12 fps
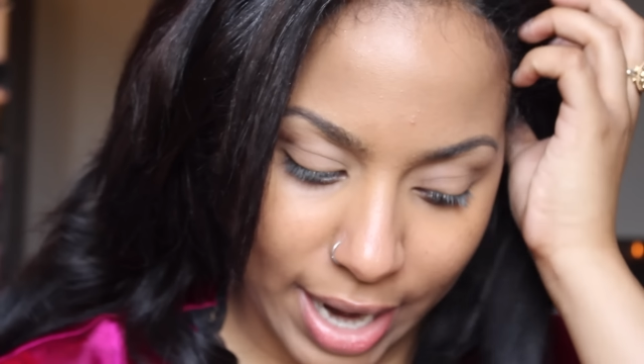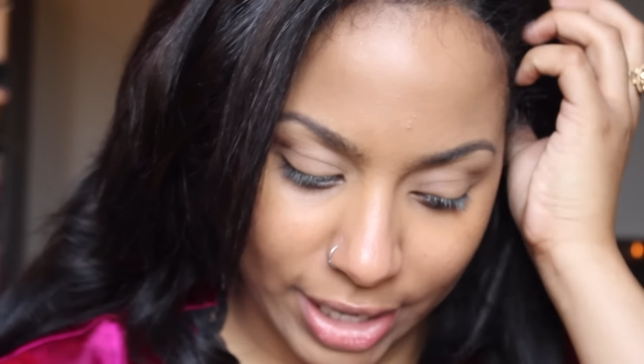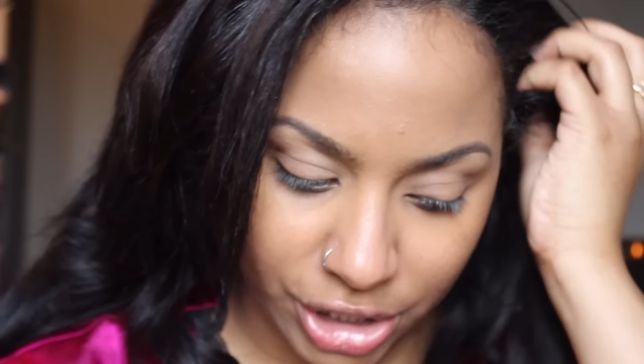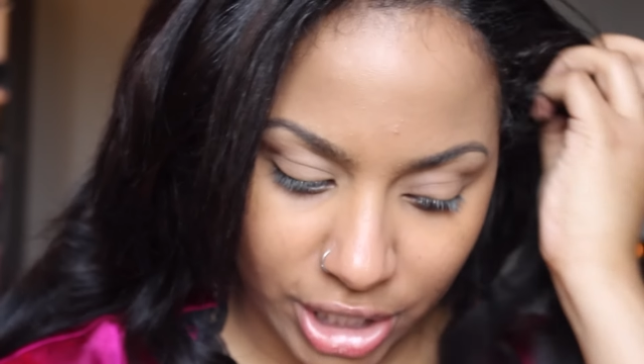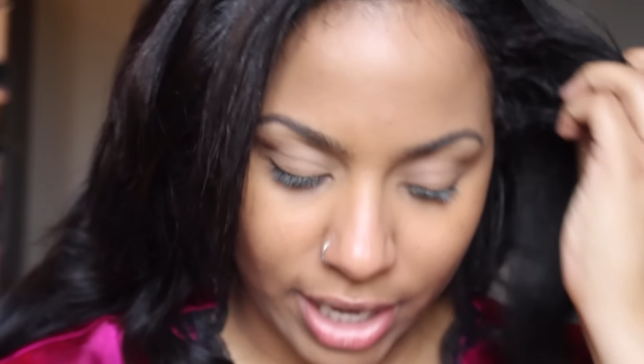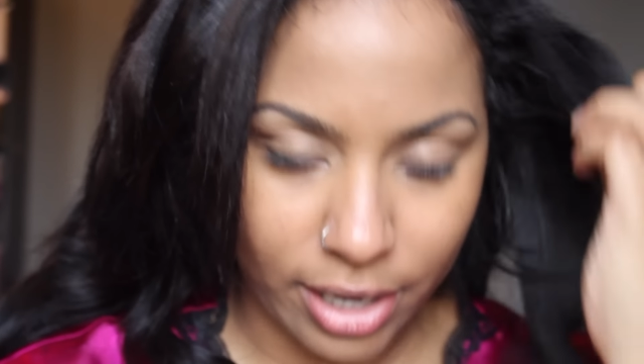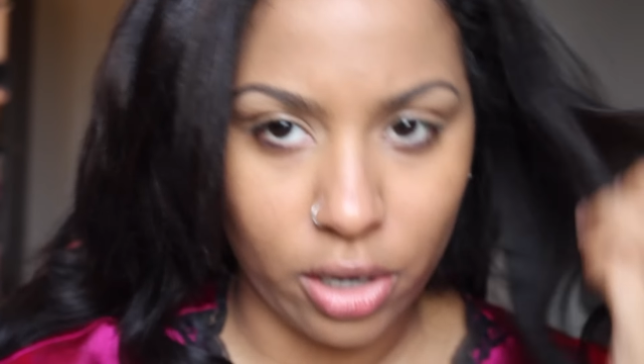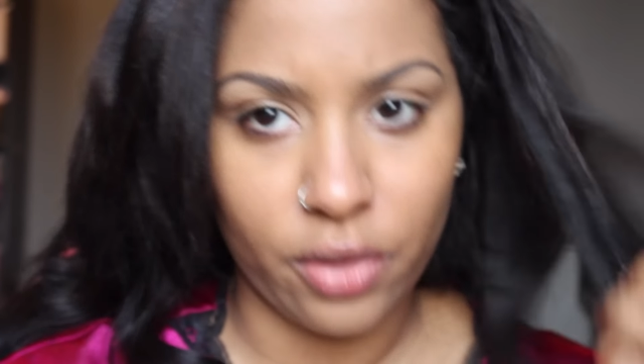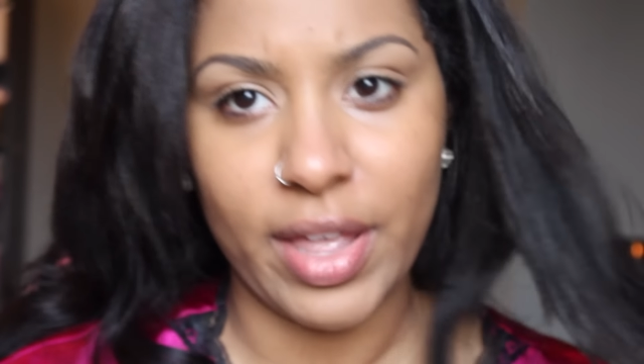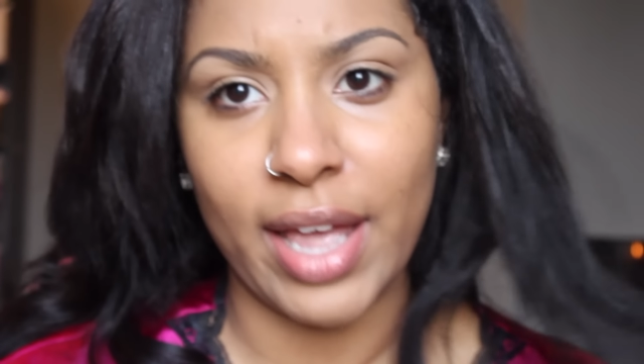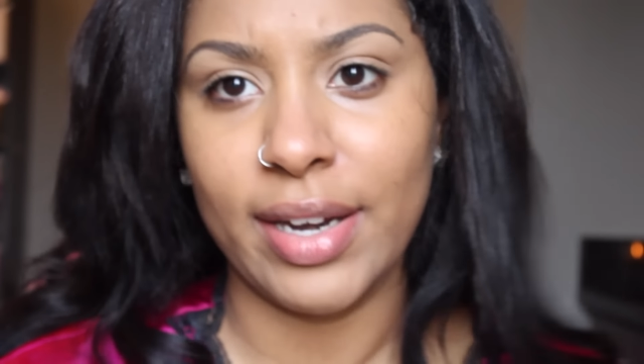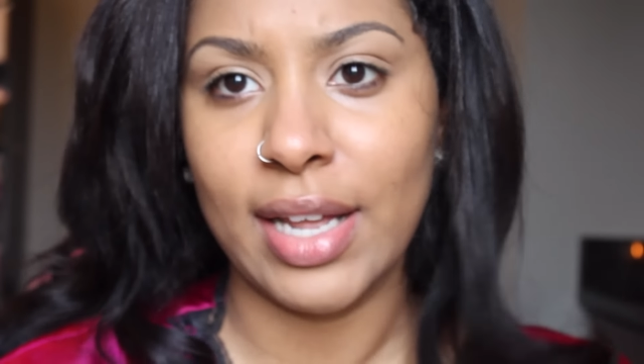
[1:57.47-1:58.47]

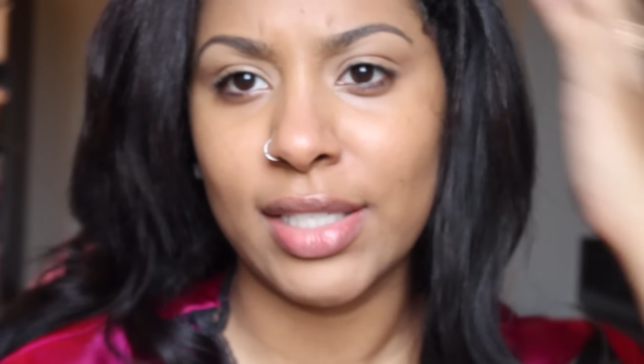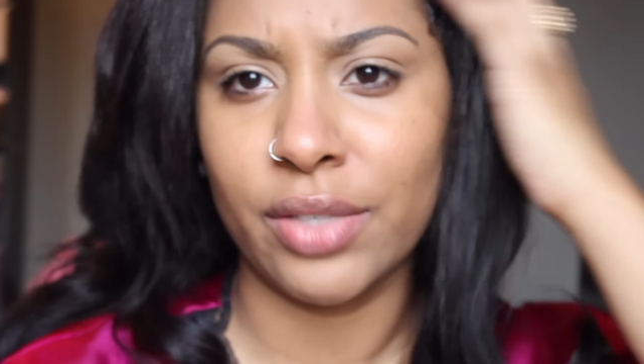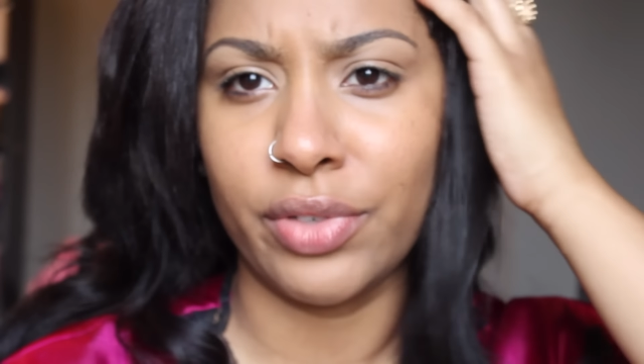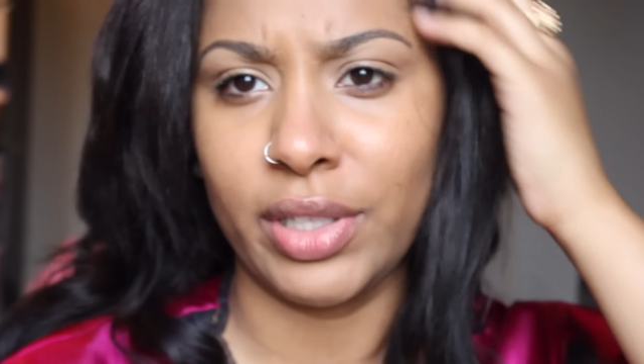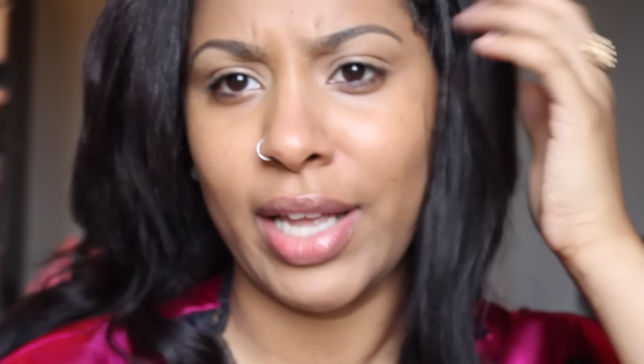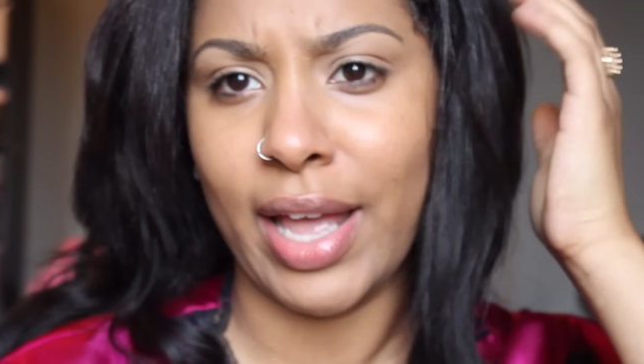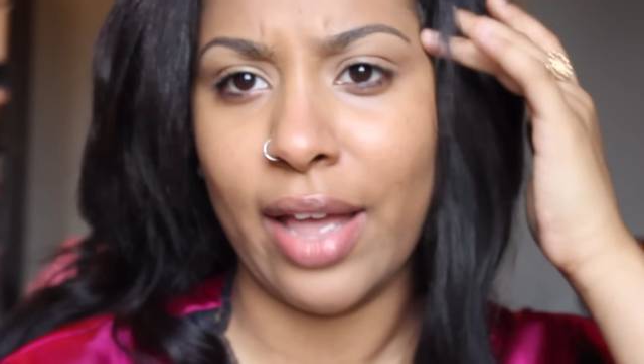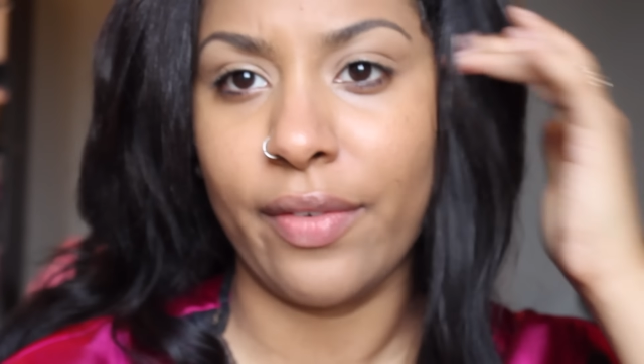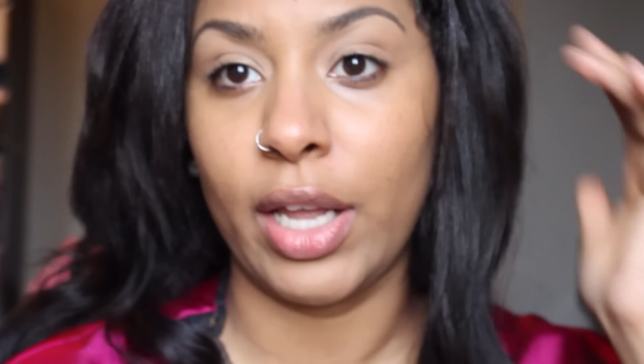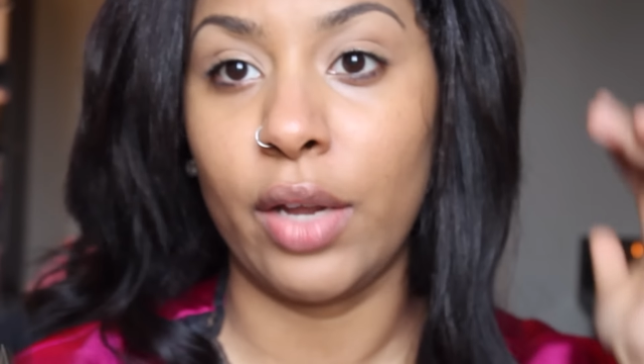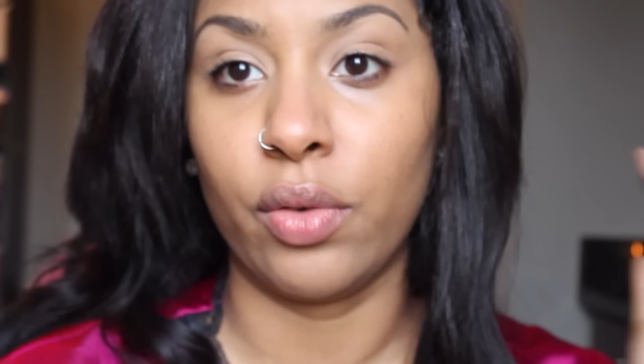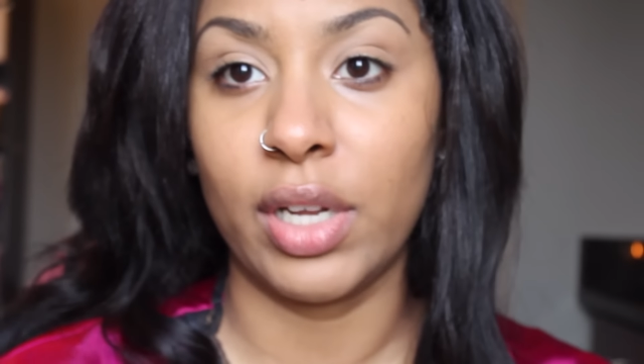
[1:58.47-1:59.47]
eyeshadow that doesn't really have
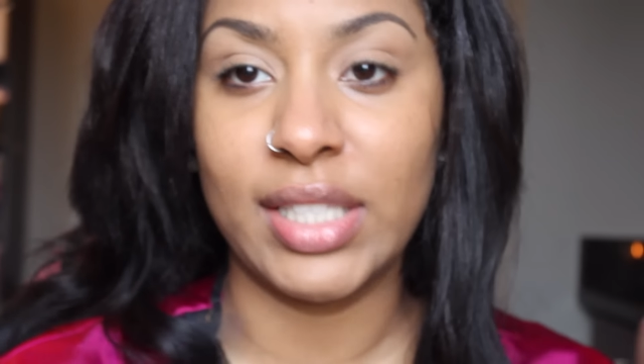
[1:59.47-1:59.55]
a,